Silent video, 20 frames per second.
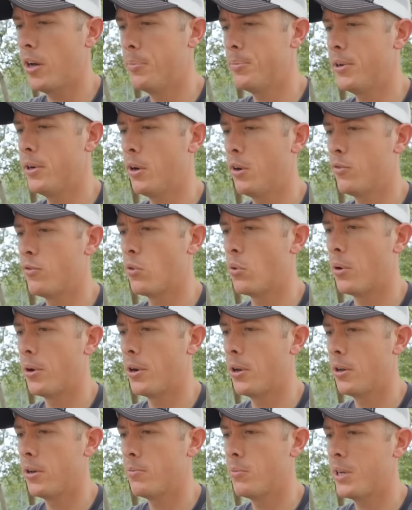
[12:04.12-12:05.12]
up there for
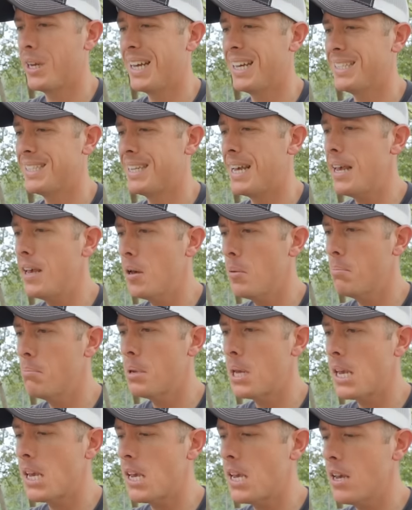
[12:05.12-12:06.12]
you. And we got Tim
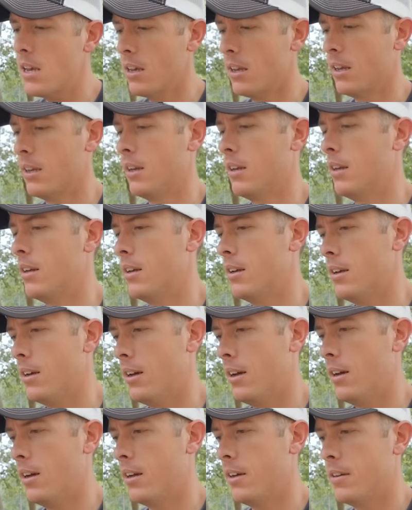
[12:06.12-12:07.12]
B,
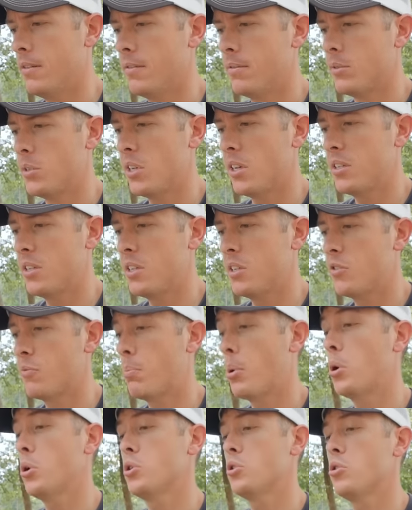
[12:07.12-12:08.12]
says his
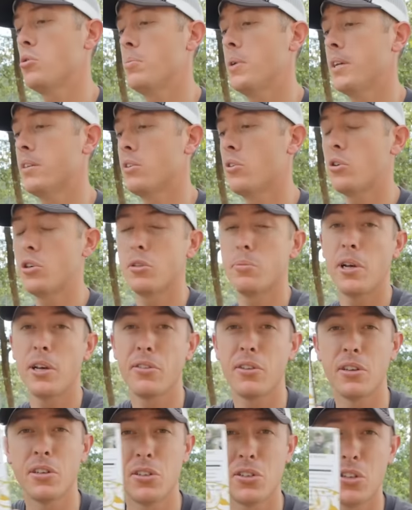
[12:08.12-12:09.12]
personal best
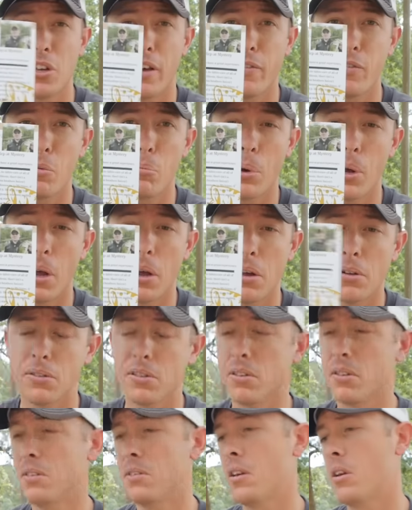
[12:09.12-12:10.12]
largemouth is 7 pounds,
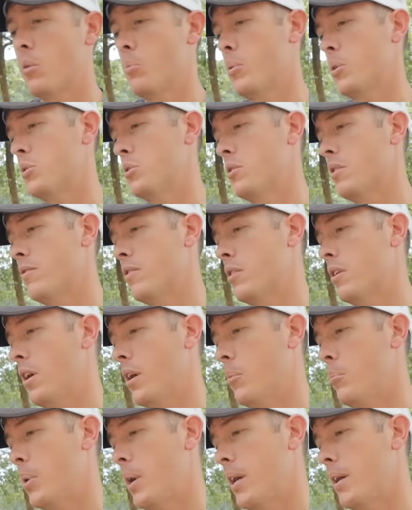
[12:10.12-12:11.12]
and he's got a picture of
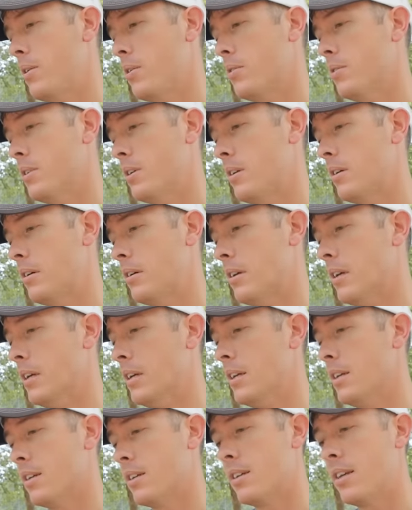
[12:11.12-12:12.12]
a pike on there.
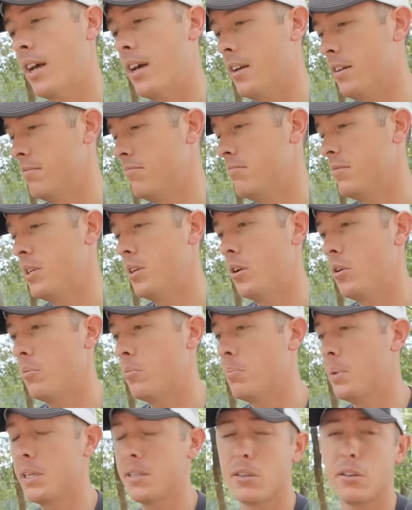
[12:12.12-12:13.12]
Got, you know,
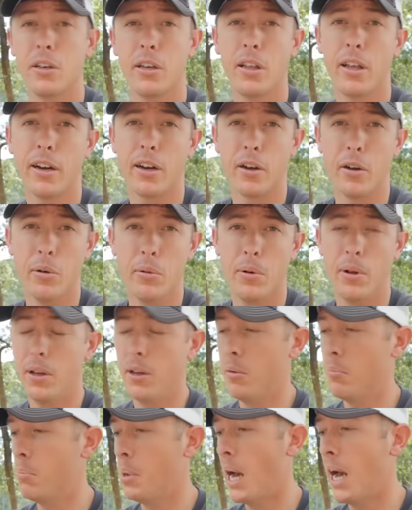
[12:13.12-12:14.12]
basically like
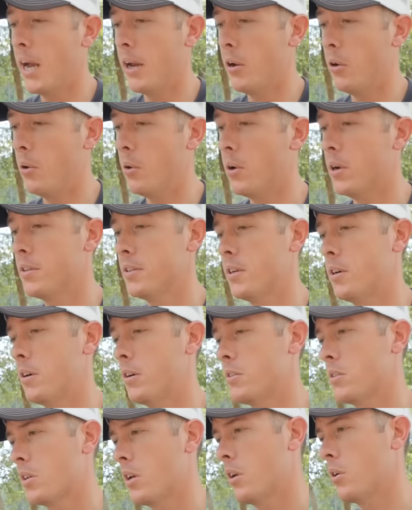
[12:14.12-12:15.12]
a bio on there.
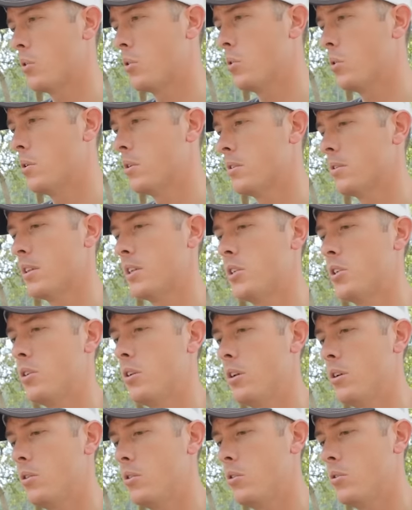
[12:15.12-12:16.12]
It's kind of cool, let you
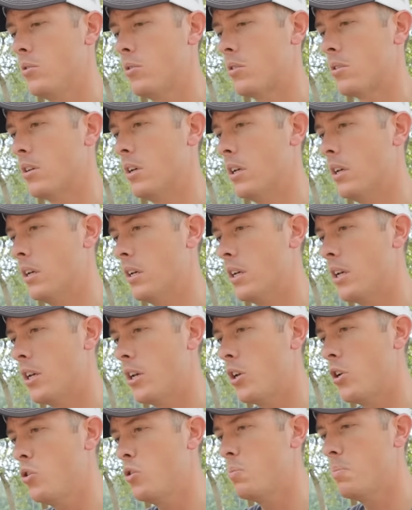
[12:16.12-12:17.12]
know who's
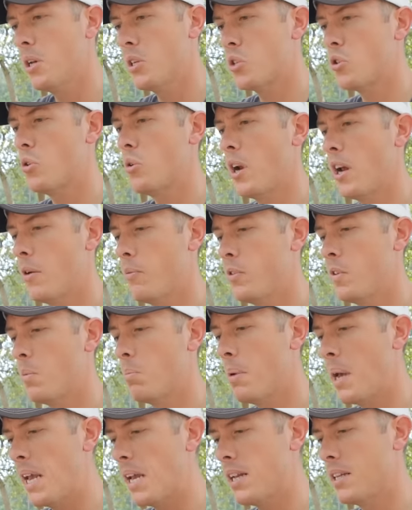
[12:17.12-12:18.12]
messing around with your
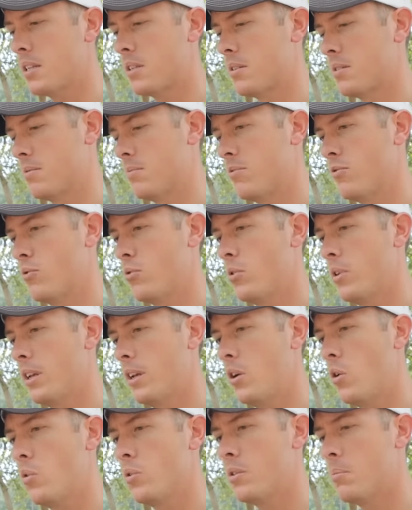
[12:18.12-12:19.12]
baits before they
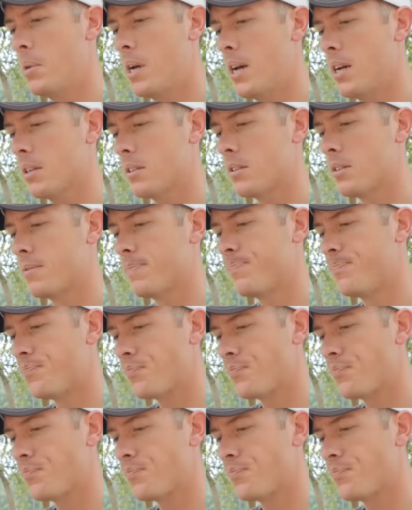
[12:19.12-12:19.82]
go in the box.